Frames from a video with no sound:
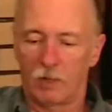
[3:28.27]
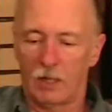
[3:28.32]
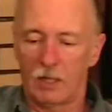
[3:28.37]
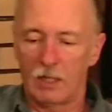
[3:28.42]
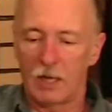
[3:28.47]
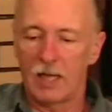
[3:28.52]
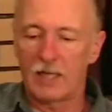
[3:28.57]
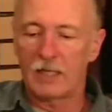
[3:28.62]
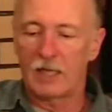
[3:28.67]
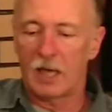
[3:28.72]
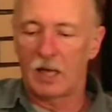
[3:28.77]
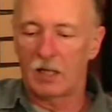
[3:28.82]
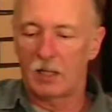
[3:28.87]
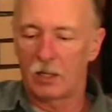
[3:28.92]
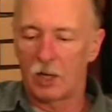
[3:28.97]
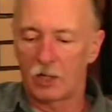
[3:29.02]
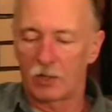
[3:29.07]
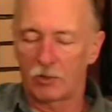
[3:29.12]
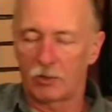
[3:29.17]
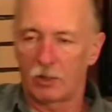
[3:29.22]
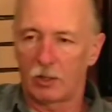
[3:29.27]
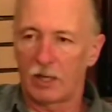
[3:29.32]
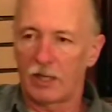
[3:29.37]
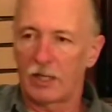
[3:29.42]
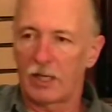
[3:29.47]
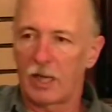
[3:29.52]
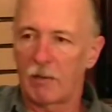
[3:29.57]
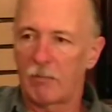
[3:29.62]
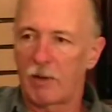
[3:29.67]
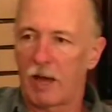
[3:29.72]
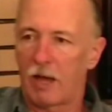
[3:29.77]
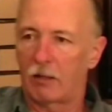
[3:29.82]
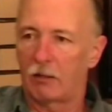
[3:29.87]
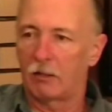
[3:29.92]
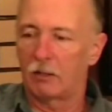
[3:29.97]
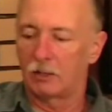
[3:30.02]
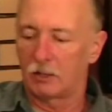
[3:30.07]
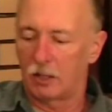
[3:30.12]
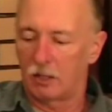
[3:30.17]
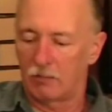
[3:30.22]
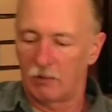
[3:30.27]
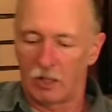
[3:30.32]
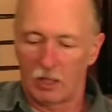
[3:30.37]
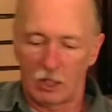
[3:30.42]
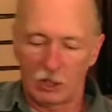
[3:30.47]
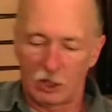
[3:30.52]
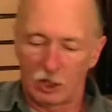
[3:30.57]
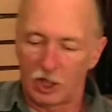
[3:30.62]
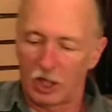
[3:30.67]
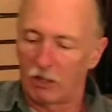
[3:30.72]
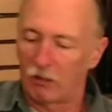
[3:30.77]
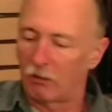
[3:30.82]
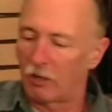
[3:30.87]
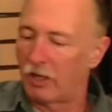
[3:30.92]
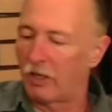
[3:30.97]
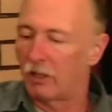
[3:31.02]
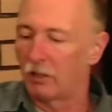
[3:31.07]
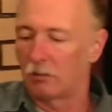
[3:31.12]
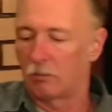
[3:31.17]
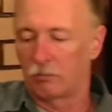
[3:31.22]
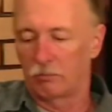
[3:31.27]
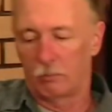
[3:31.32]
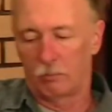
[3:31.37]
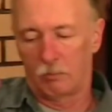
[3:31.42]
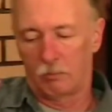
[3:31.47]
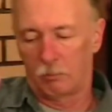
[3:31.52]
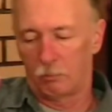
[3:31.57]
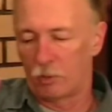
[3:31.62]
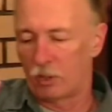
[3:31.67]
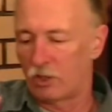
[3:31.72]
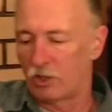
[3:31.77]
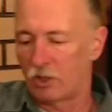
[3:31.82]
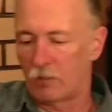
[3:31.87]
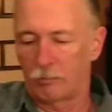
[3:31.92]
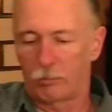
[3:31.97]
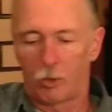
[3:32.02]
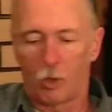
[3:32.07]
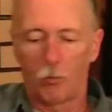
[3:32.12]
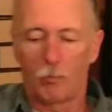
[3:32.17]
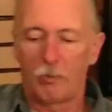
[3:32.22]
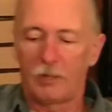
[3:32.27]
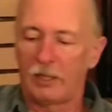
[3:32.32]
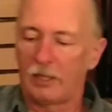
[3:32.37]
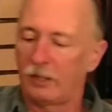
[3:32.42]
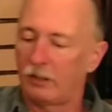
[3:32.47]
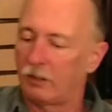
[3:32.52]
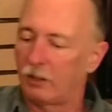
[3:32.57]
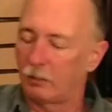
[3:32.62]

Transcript: NiCad, industrial NiCad batteries, and I've got a generator that runs on propane.